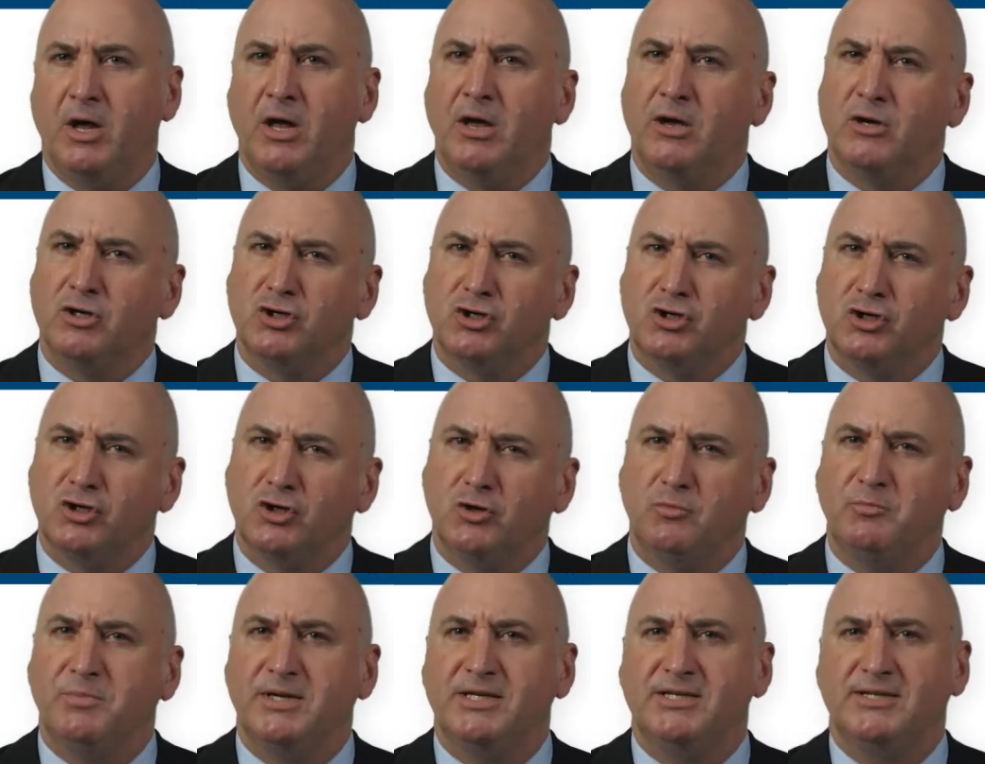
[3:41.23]

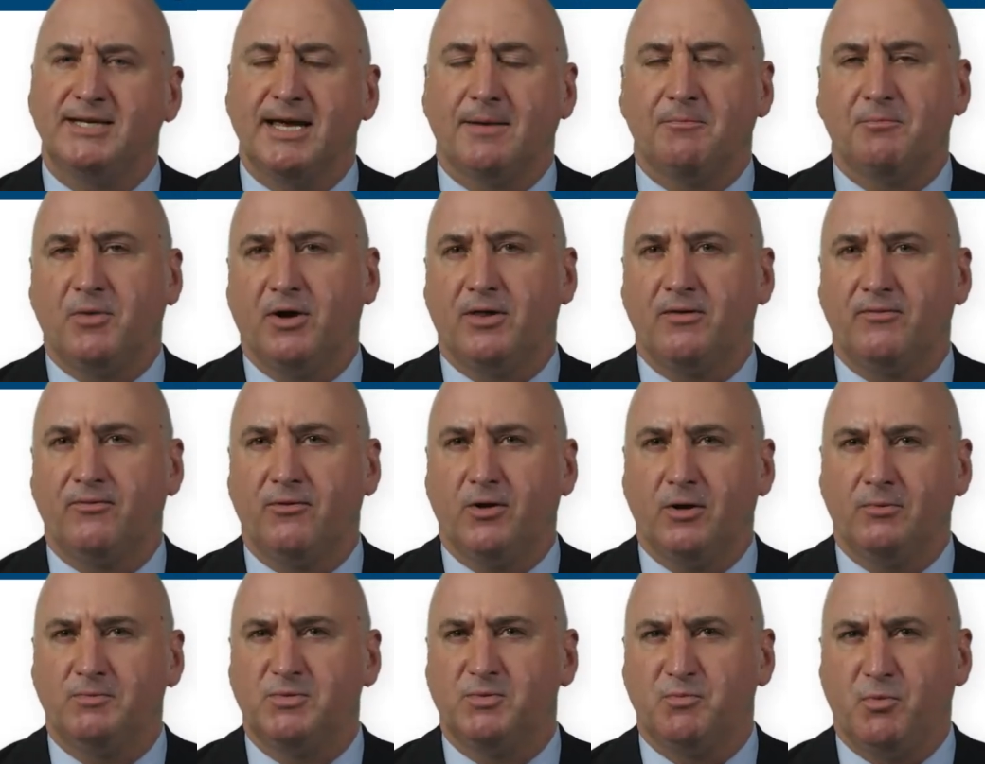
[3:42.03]
should be set by the
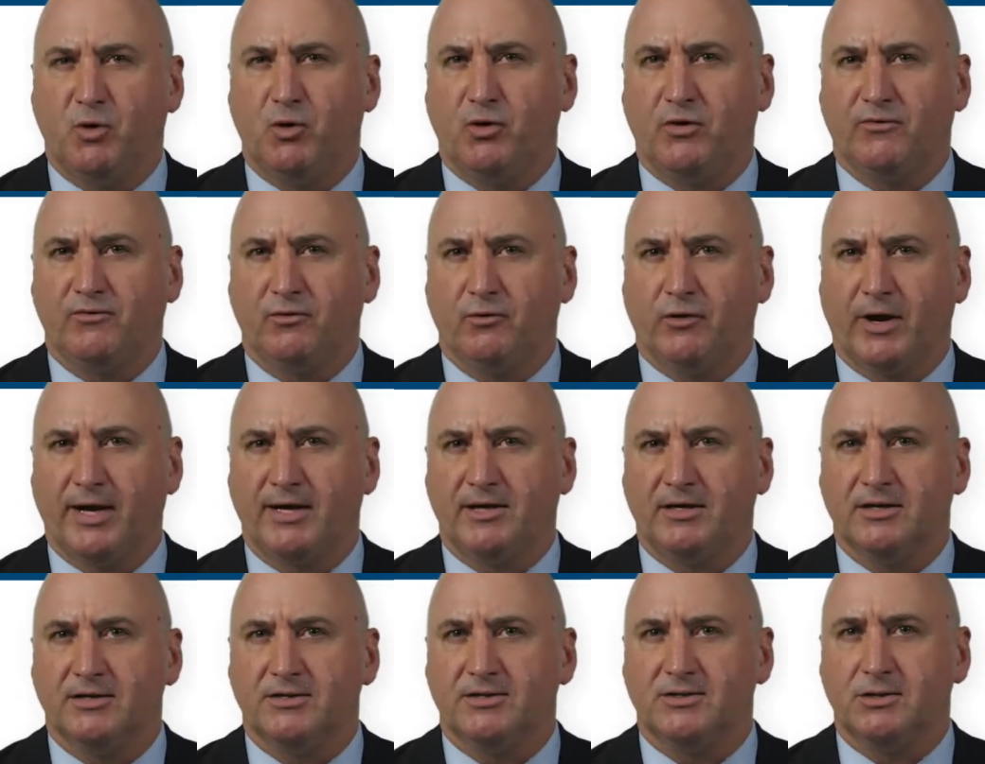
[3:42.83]
firm's board of
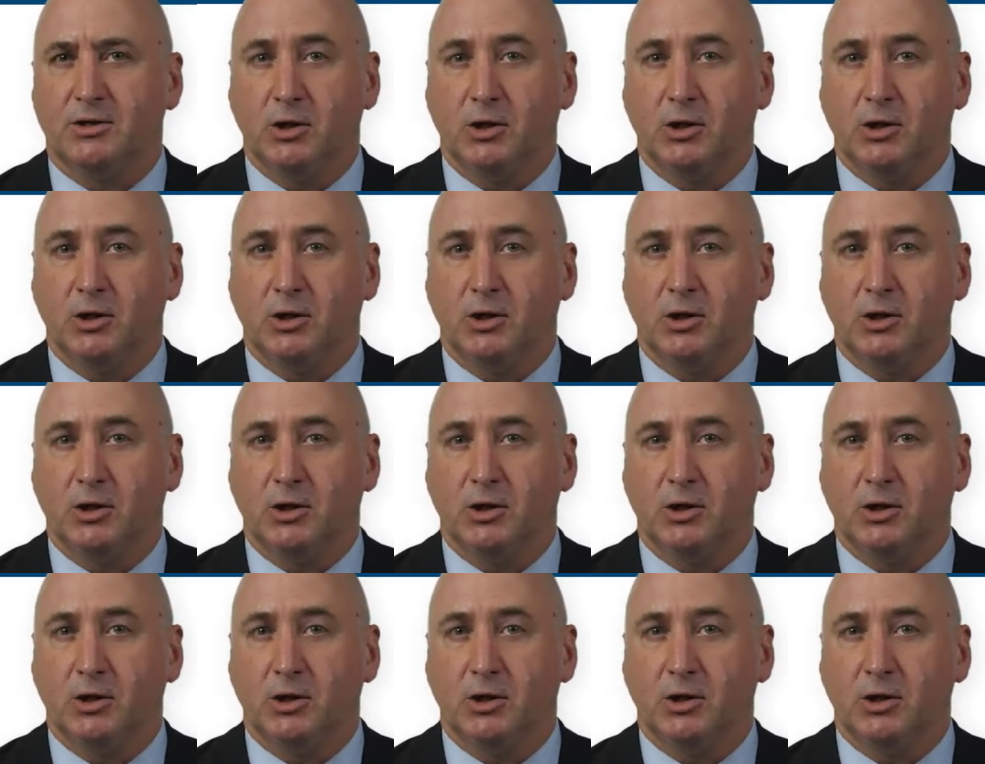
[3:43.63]
directors,